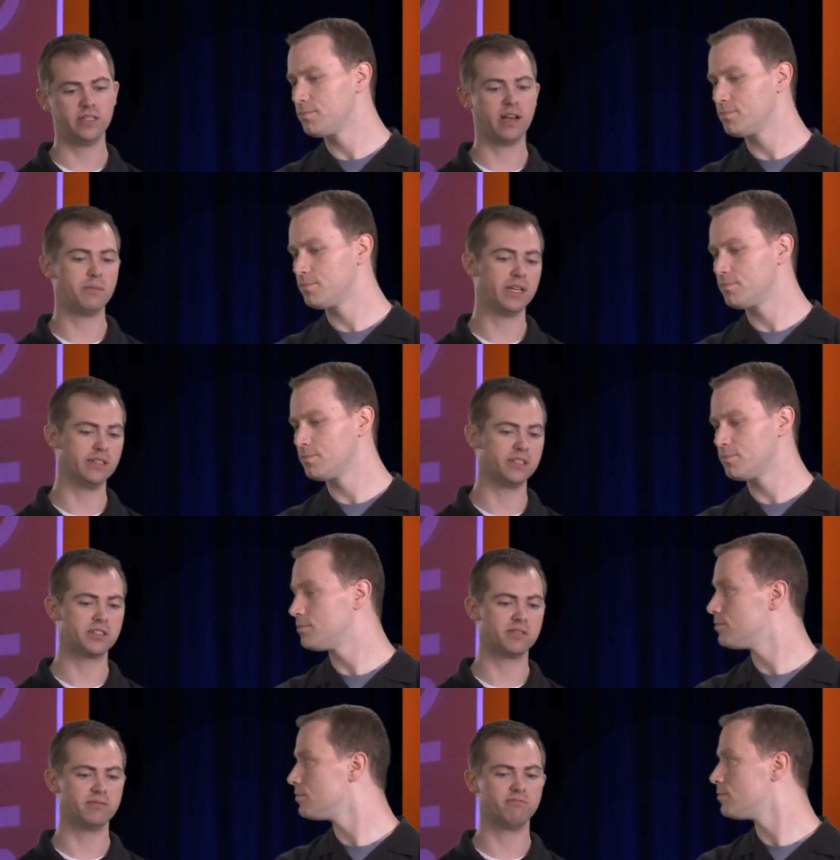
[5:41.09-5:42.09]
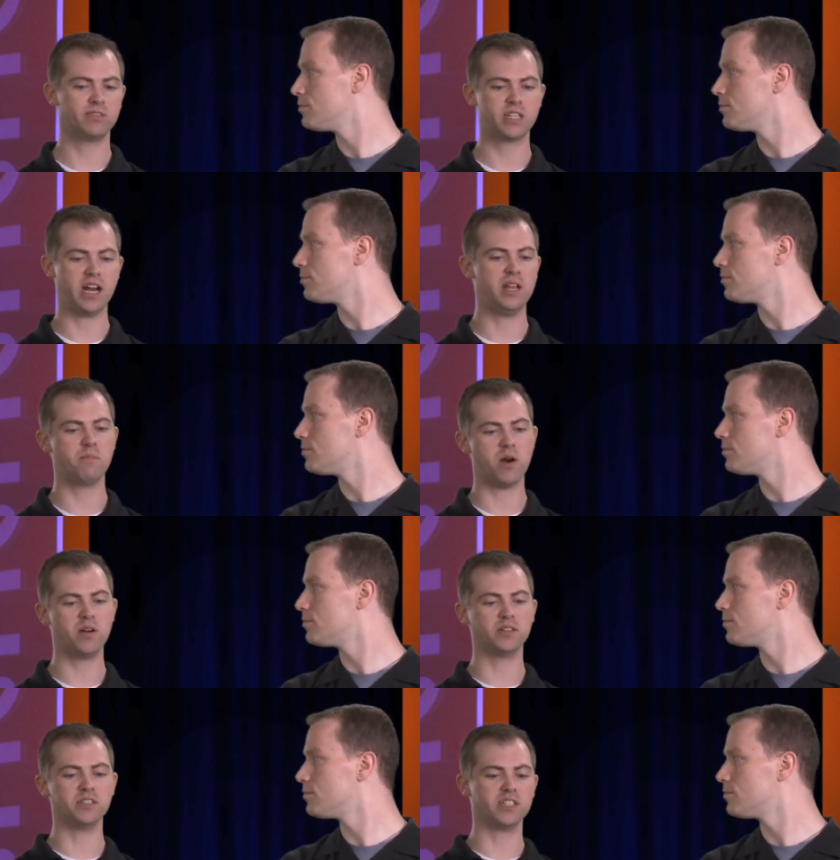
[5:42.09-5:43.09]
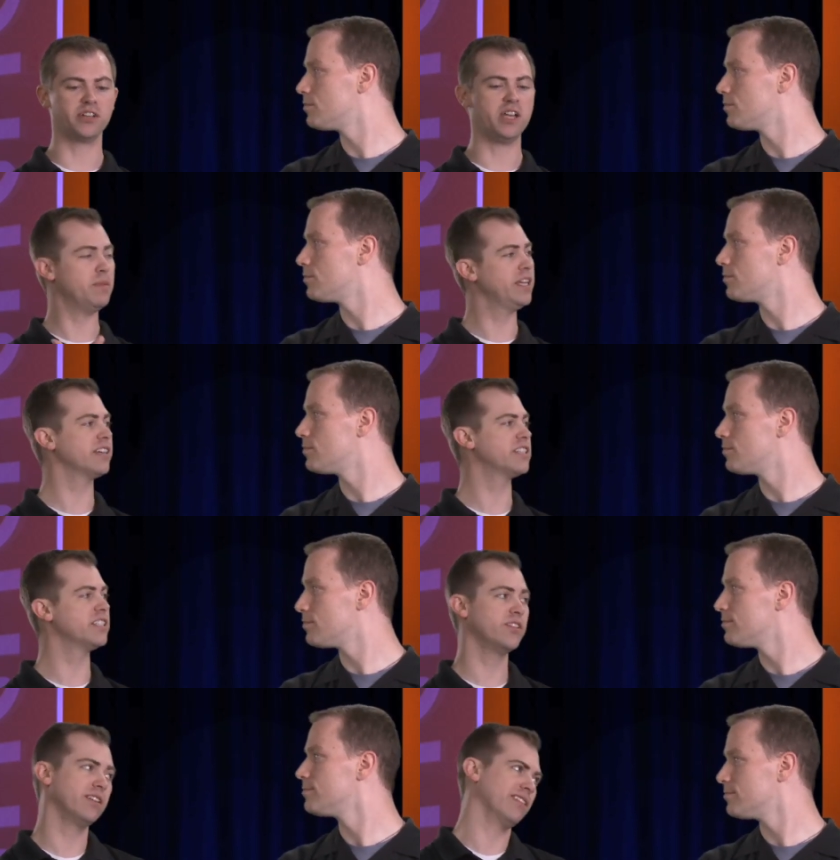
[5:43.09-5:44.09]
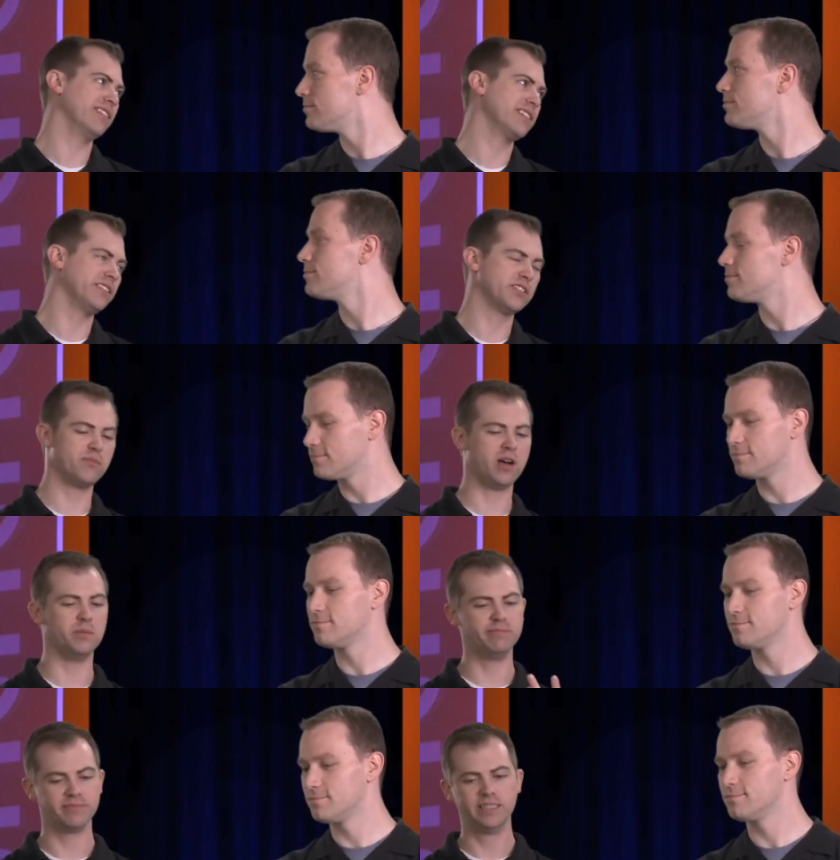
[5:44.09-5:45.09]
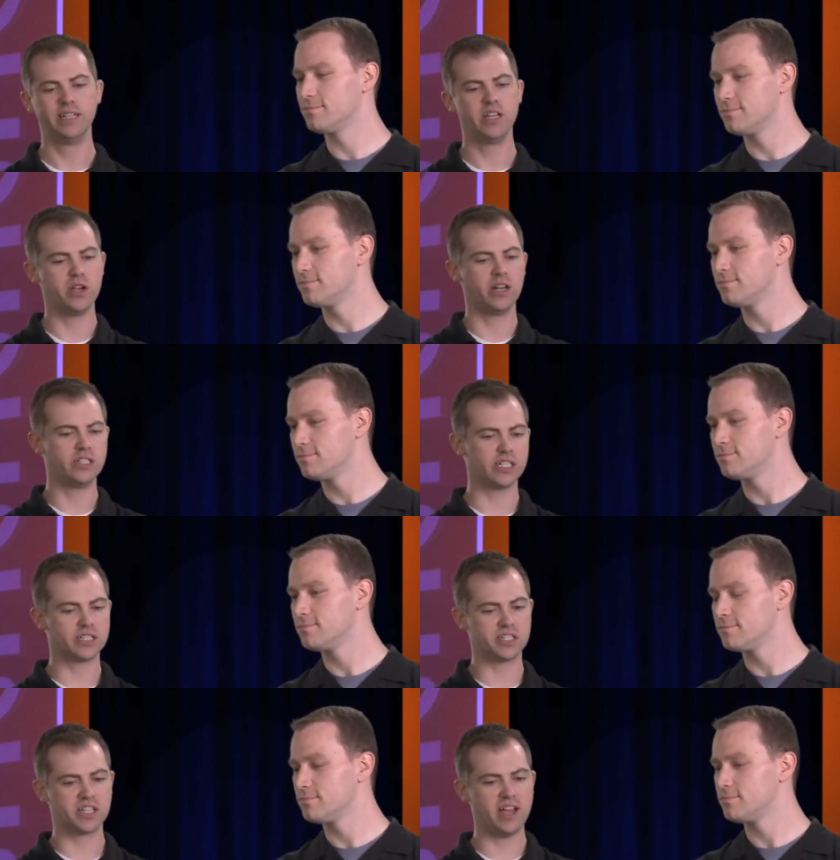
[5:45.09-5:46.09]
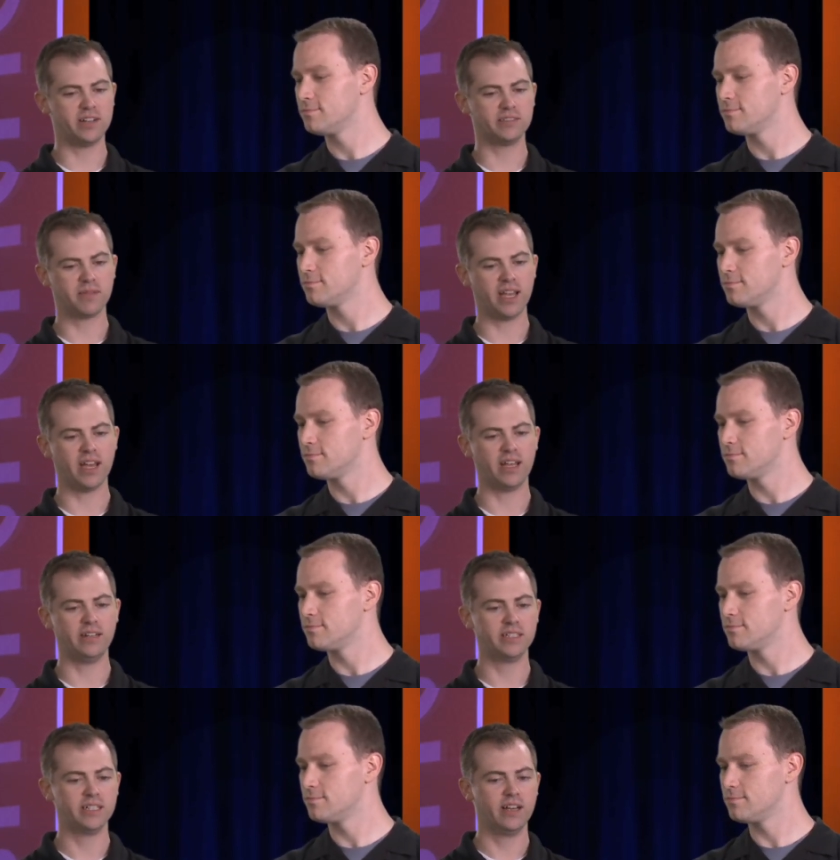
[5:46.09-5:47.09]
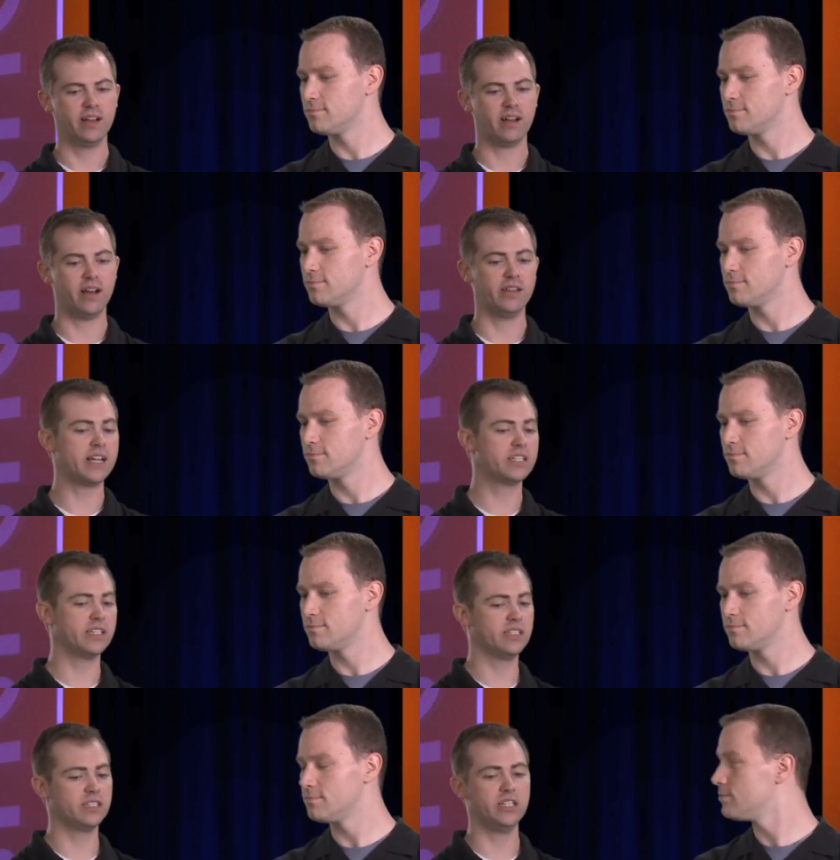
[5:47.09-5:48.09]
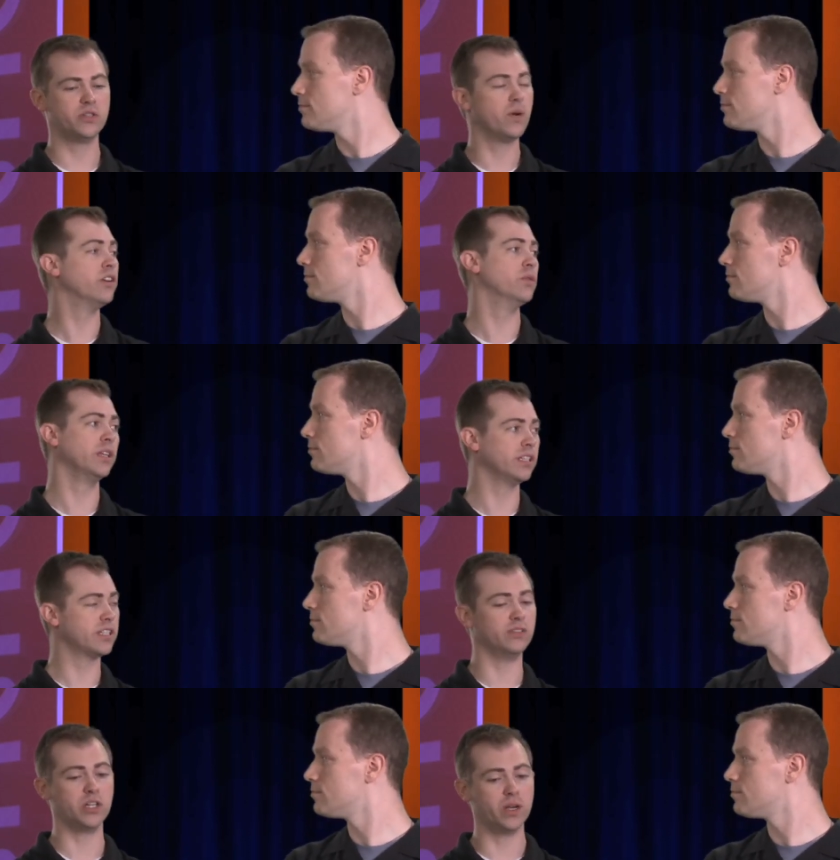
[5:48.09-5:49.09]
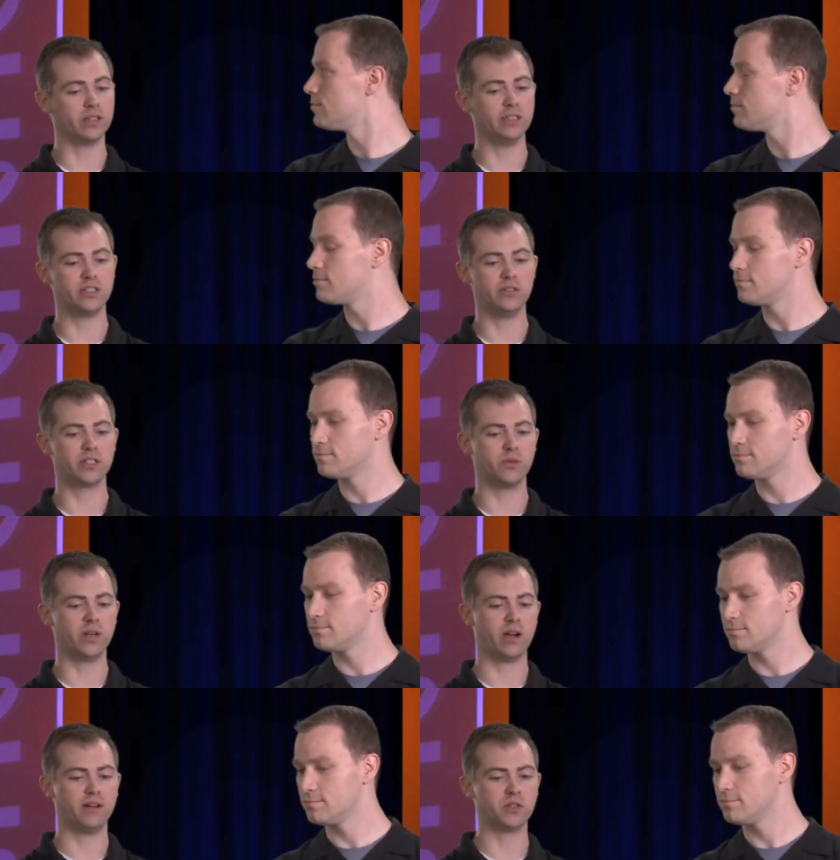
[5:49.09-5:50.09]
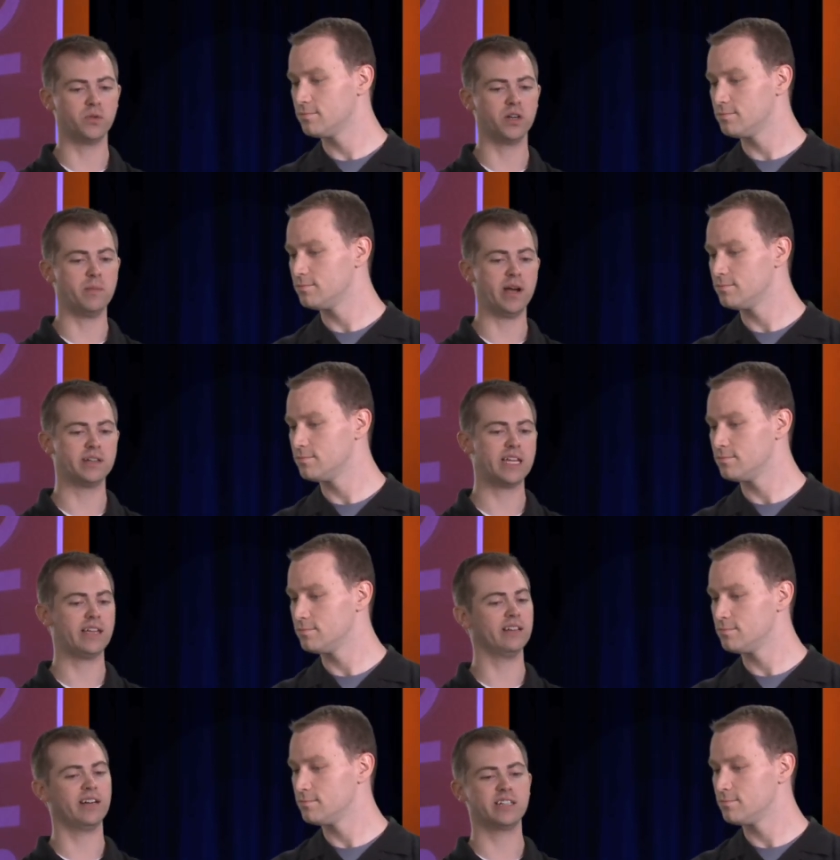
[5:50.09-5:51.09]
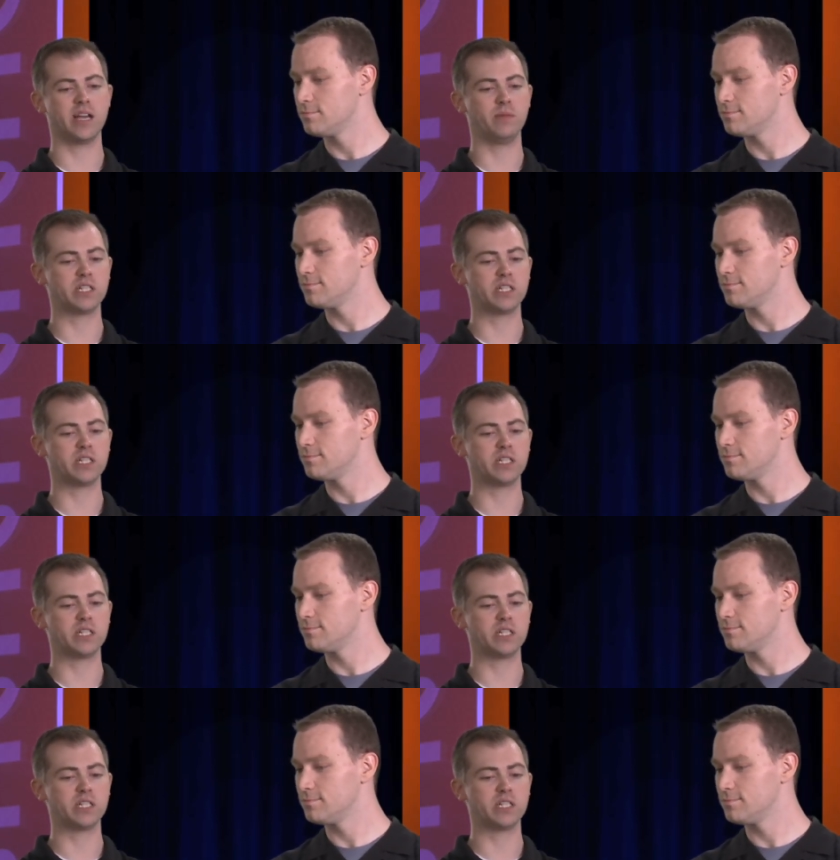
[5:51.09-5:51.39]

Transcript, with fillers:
Speaker 1: that because tiny particles looking big next to the sphere, you're going to say small, but you can adjust the scale. And uh, the nice thing is, is these render relatively quickly too, so we don't have to worry about taking a lot of time